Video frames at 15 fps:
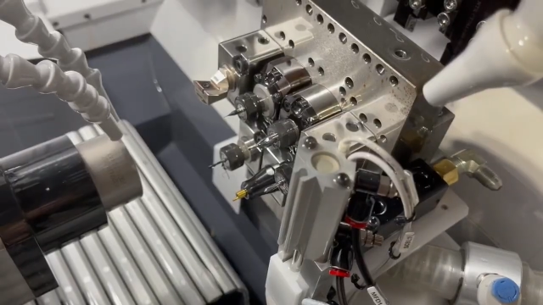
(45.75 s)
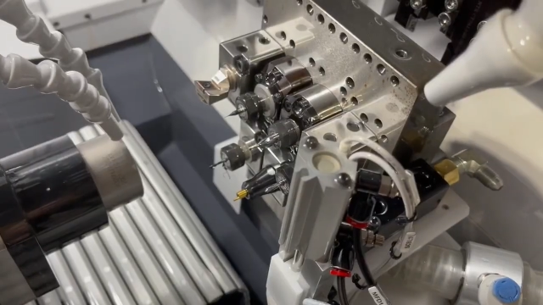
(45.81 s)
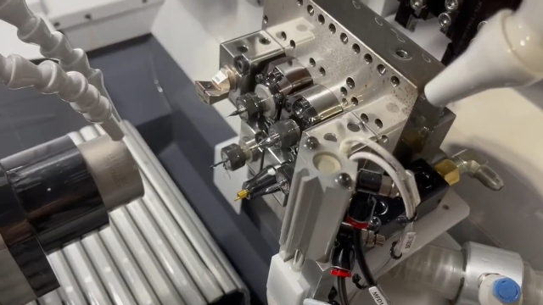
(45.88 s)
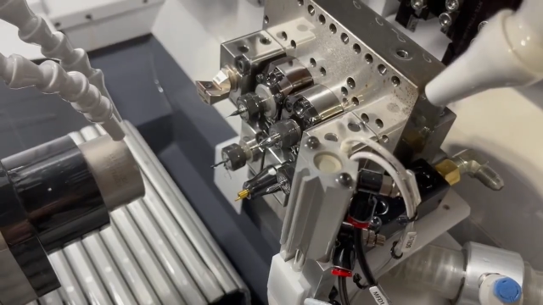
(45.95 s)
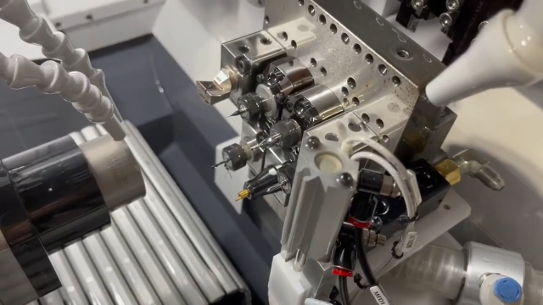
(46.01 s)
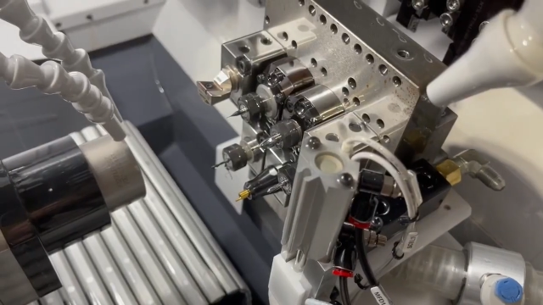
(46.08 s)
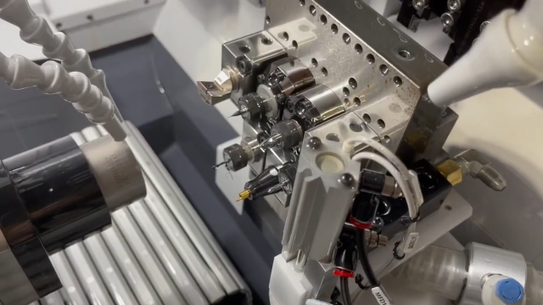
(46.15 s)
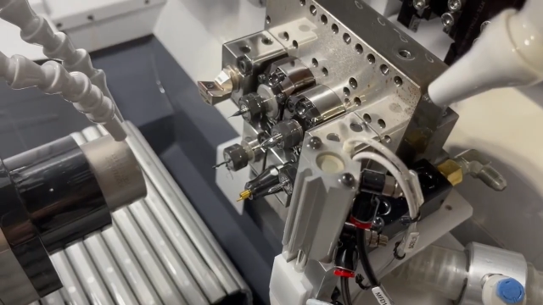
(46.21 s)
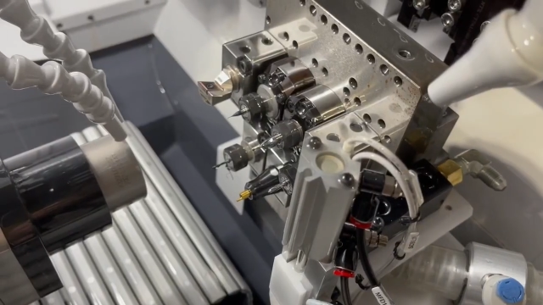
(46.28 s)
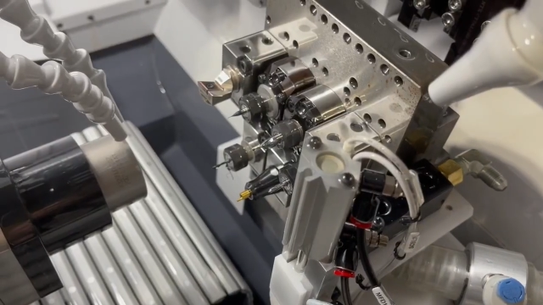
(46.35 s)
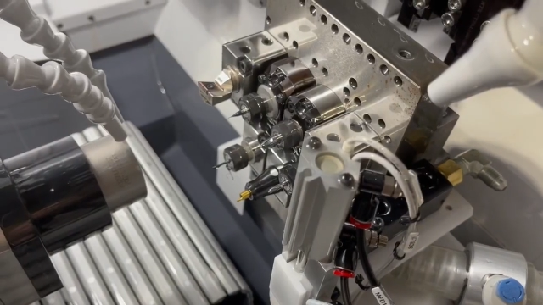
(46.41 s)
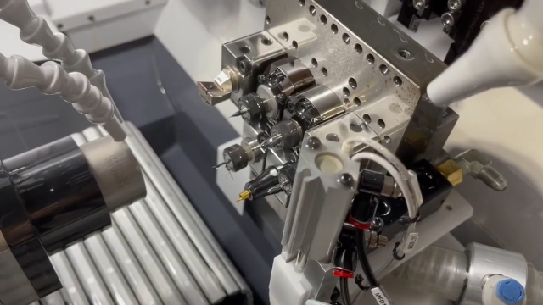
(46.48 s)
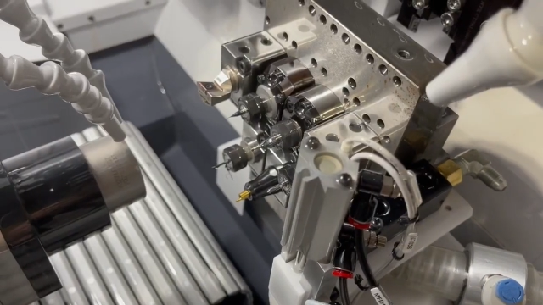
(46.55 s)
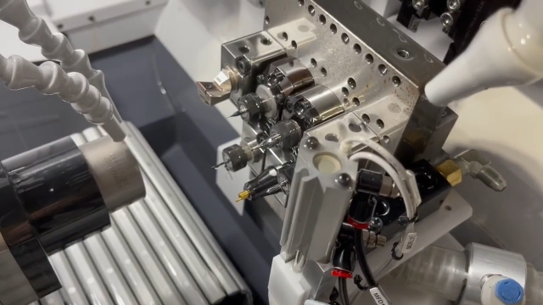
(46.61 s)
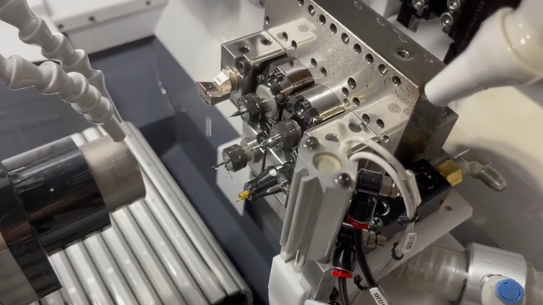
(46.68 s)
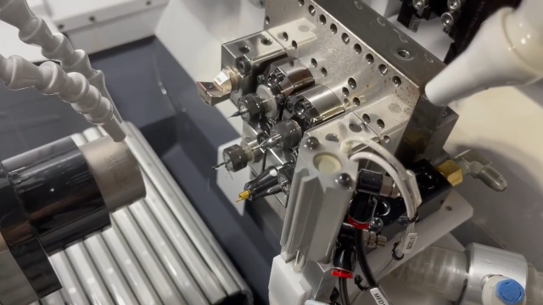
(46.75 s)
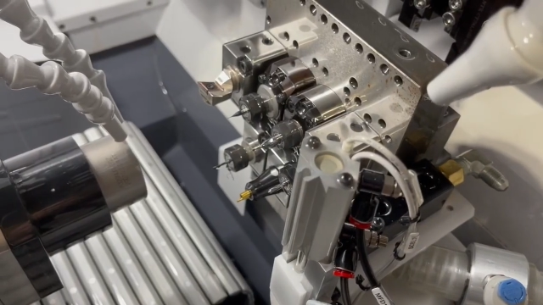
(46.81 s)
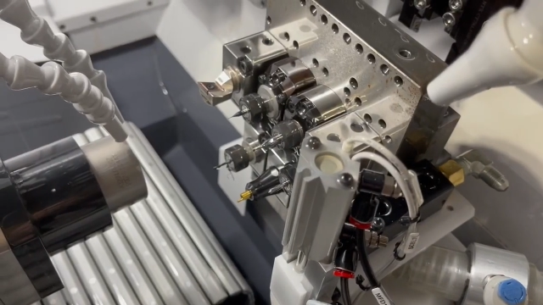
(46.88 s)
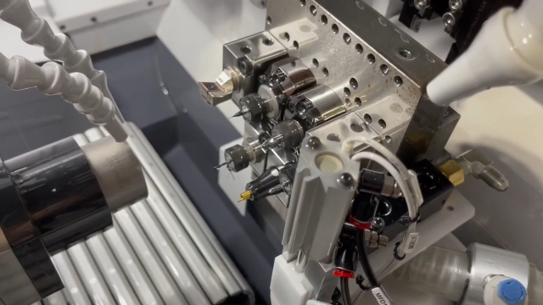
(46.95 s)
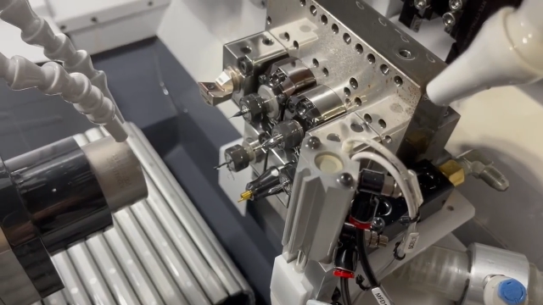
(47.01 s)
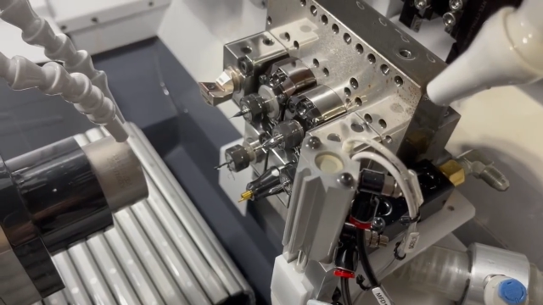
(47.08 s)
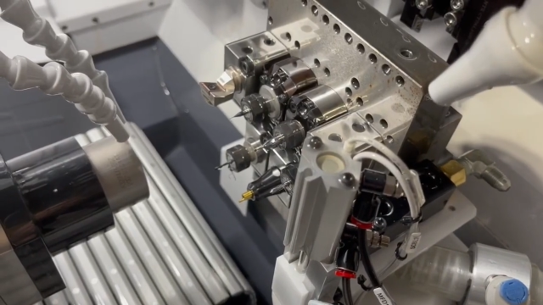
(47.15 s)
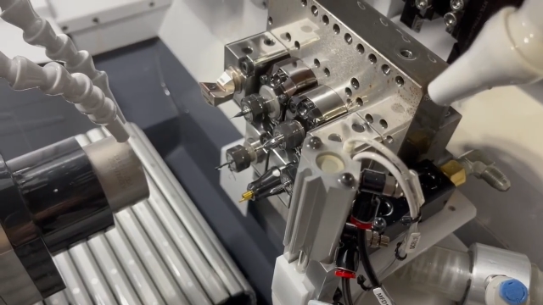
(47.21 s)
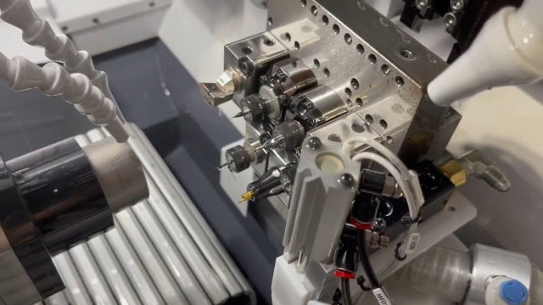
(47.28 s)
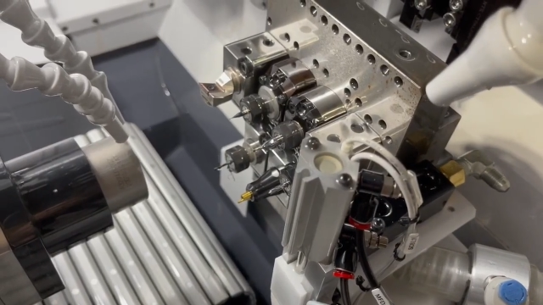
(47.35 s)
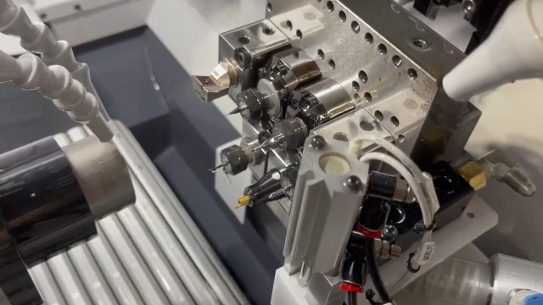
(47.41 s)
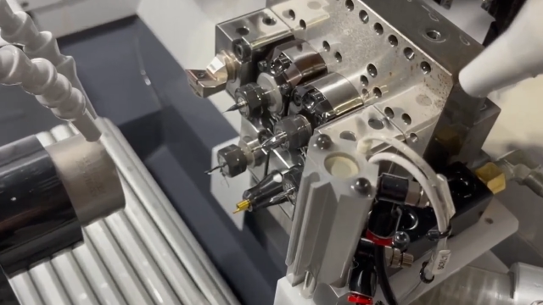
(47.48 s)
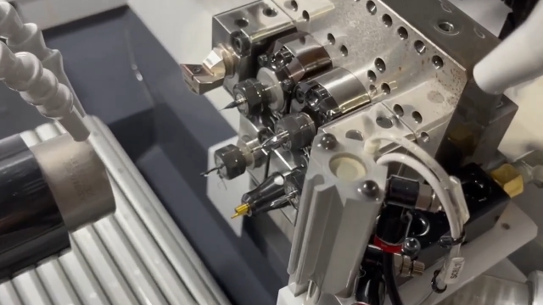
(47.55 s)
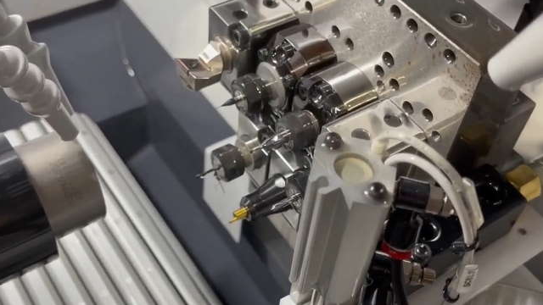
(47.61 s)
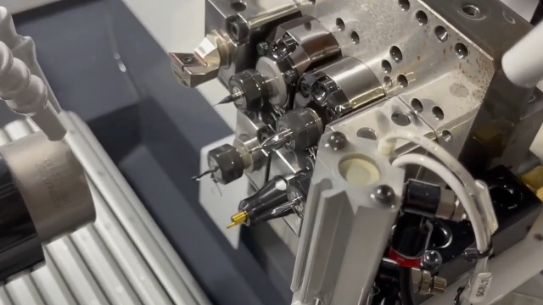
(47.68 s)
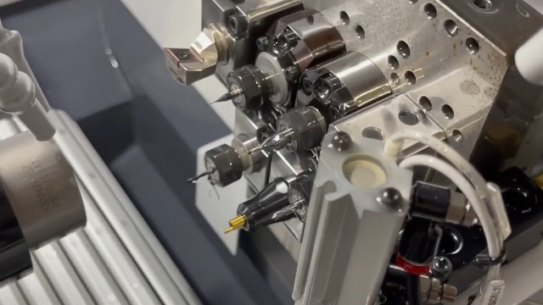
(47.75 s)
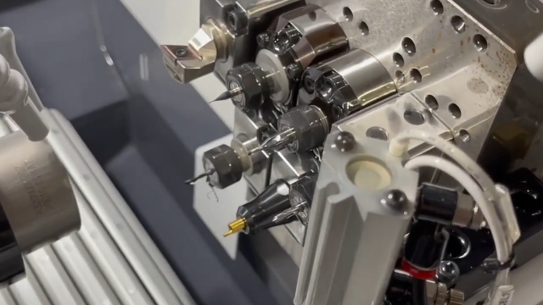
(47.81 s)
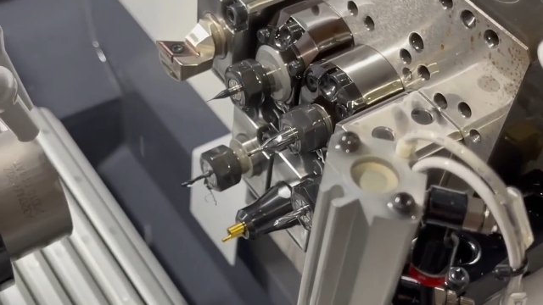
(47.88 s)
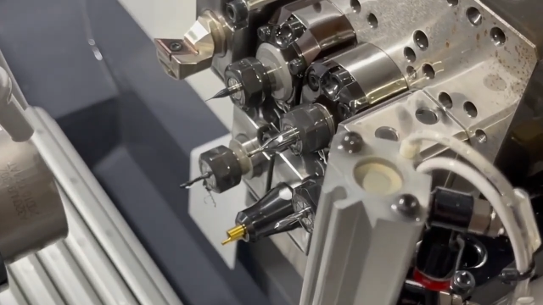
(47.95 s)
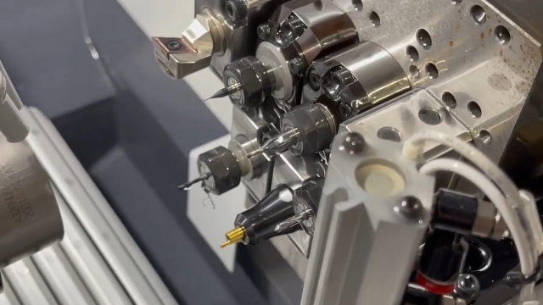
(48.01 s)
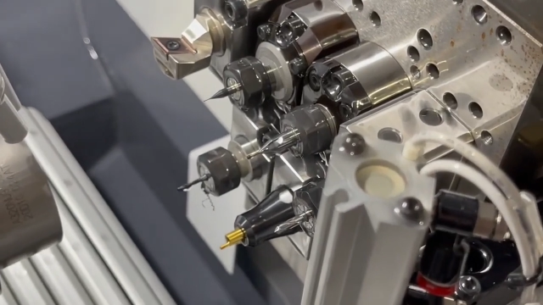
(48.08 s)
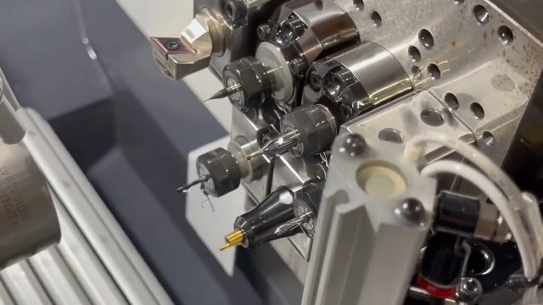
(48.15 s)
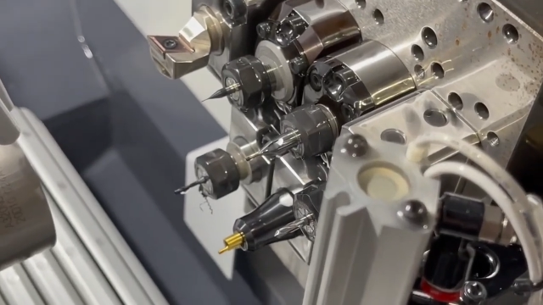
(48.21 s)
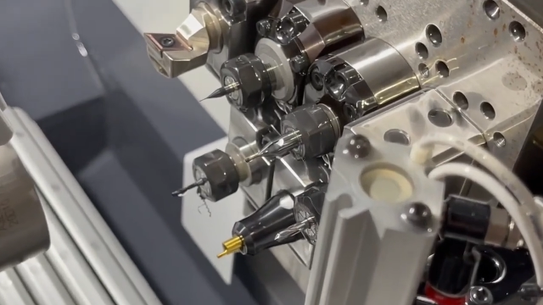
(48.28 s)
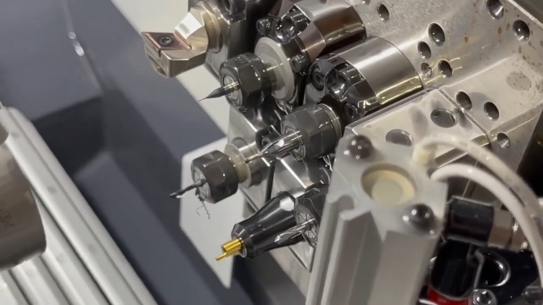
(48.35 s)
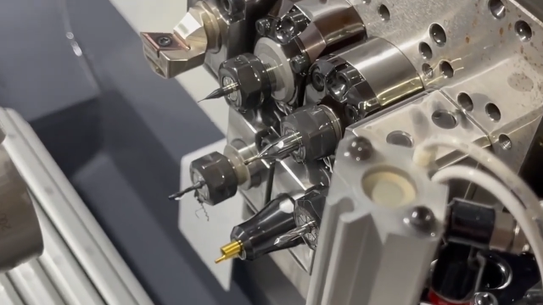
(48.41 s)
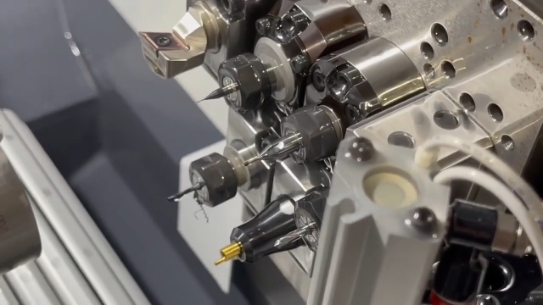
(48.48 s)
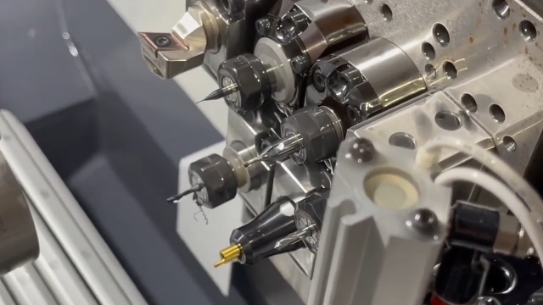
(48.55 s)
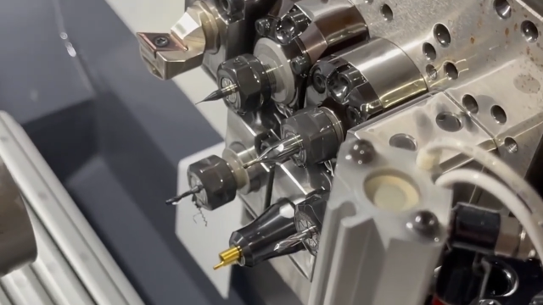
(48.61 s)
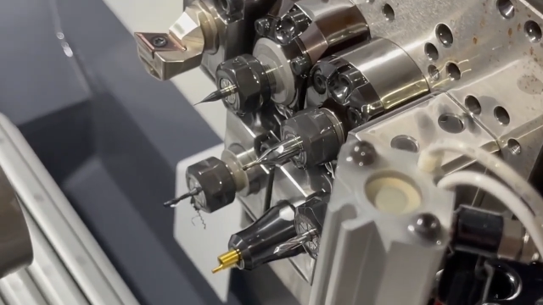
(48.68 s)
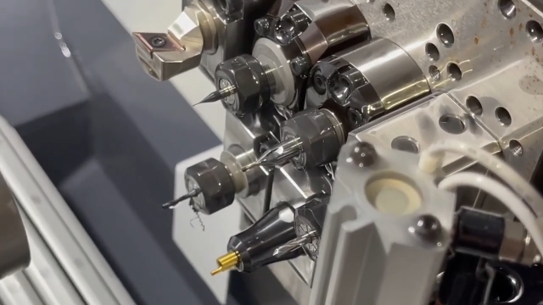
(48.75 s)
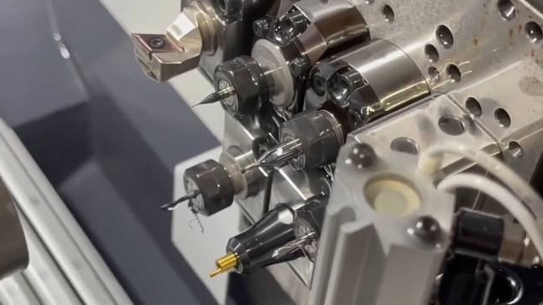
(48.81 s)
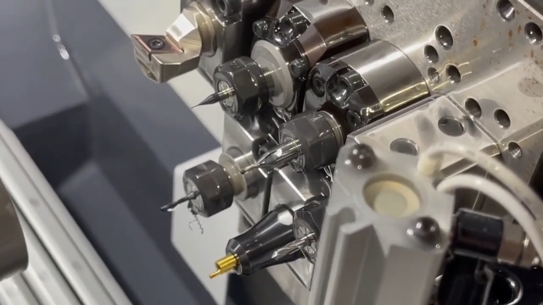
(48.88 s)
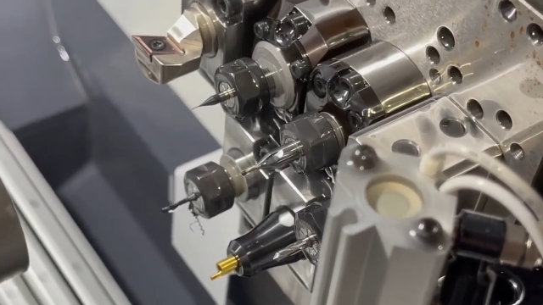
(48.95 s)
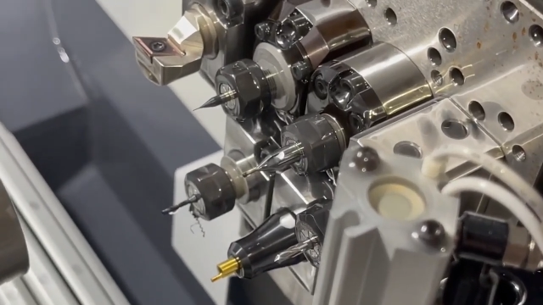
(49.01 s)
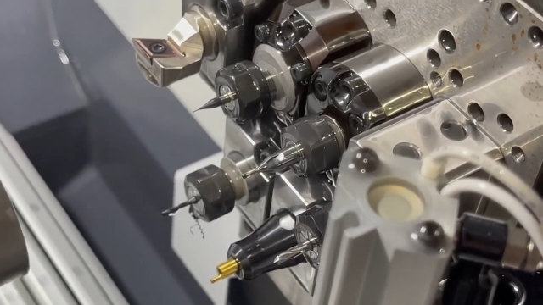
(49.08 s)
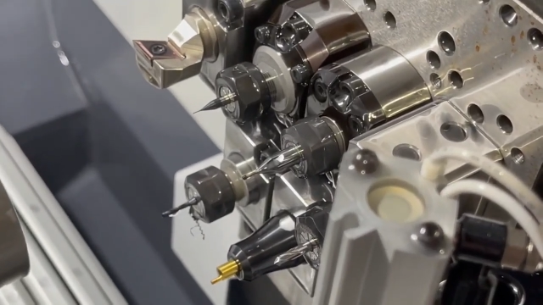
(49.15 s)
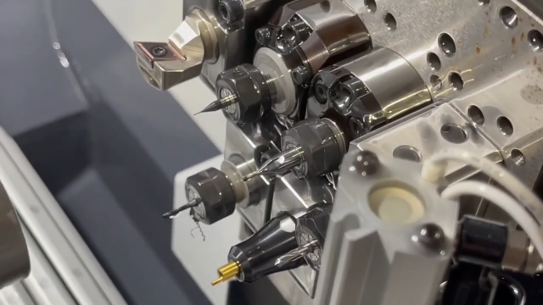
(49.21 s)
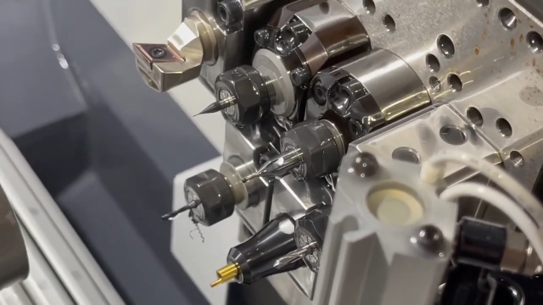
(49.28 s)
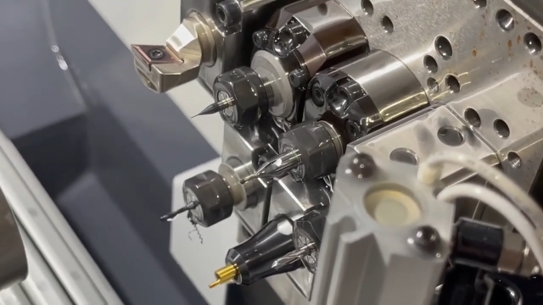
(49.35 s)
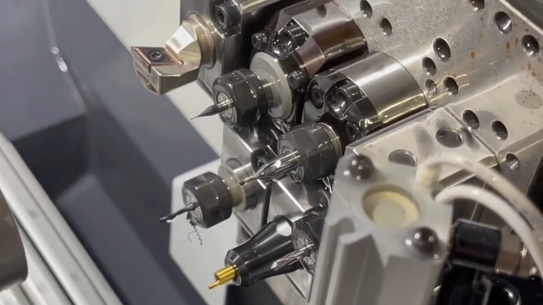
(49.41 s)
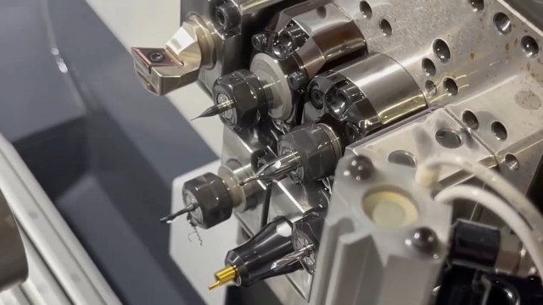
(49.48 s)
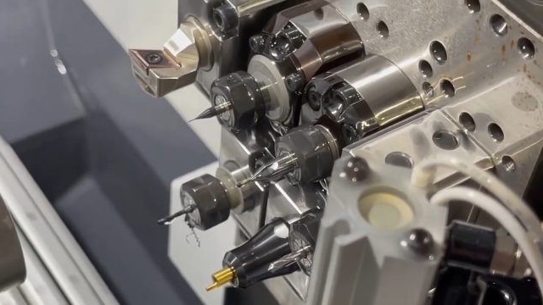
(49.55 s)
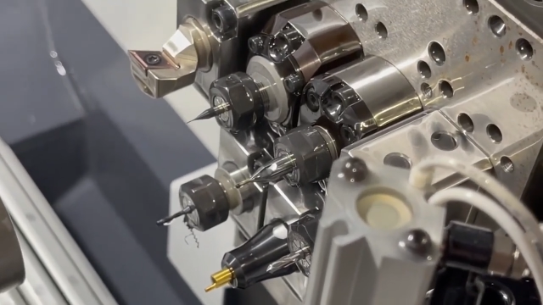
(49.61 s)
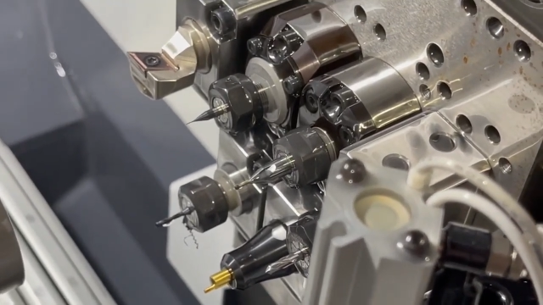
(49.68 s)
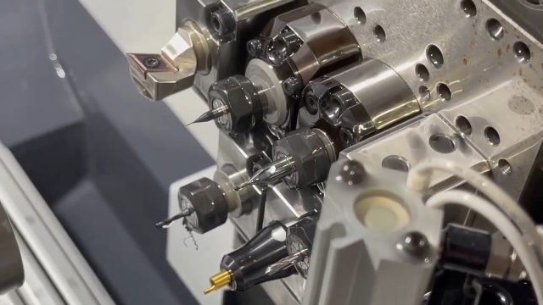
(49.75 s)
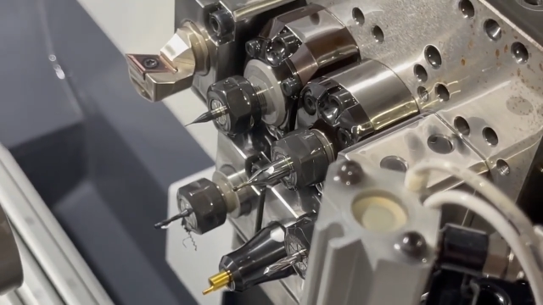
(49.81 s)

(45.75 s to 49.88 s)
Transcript: [unreadable: no face in view]